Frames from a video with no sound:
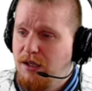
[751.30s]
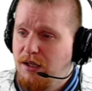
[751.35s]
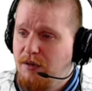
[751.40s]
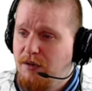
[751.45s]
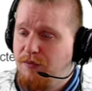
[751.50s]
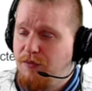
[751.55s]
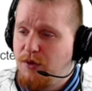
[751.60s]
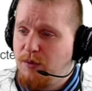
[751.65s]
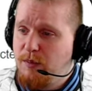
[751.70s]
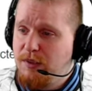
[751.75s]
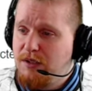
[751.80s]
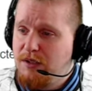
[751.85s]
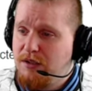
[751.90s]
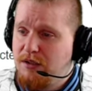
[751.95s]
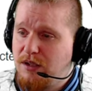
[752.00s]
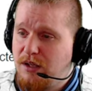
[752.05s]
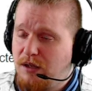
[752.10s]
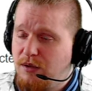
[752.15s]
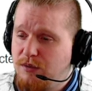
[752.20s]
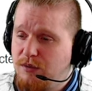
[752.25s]
Farming the
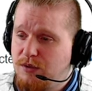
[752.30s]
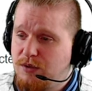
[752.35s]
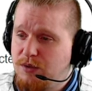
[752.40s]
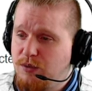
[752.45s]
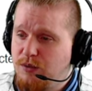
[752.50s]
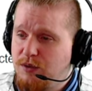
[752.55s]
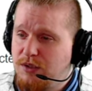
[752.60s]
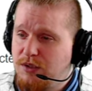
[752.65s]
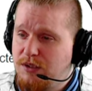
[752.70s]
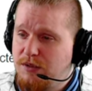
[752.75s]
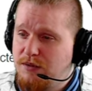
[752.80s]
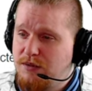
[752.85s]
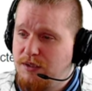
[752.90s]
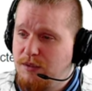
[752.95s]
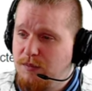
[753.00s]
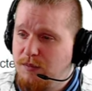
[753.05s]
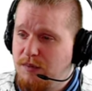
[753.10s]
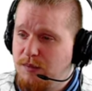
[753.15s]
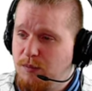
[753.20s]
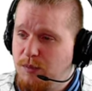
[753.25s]
Council does
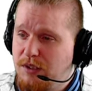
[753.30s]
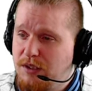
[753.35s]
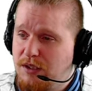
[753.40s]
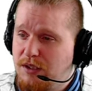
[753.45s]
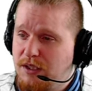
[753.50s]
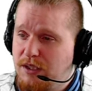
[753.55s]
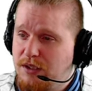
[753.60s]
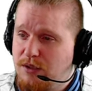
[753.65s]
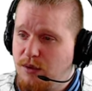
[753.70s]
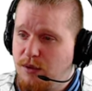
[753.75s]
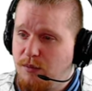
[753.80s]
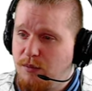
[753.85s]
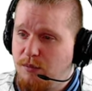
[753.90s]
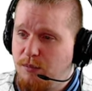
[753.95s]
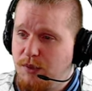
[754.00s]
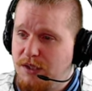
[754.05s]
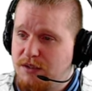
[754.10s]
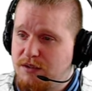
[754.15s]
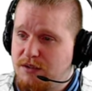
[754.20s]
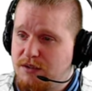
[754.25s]
seem to be like our
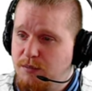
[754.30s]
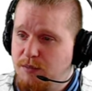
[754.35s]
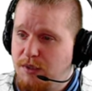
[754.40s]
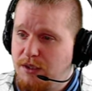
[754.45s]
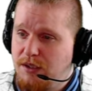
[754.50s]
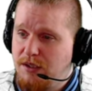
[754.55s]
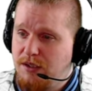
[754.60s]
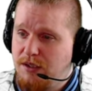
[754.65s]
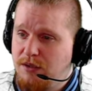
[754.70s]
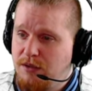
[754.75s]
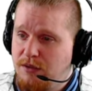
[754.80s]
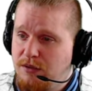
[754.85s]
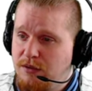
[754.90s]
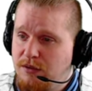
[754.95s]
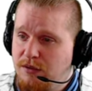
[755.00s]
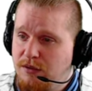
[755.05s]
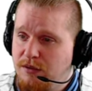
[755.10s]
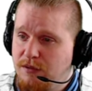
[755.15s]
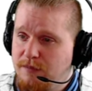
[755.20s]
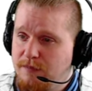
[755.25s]
best bet
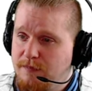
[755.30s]
here.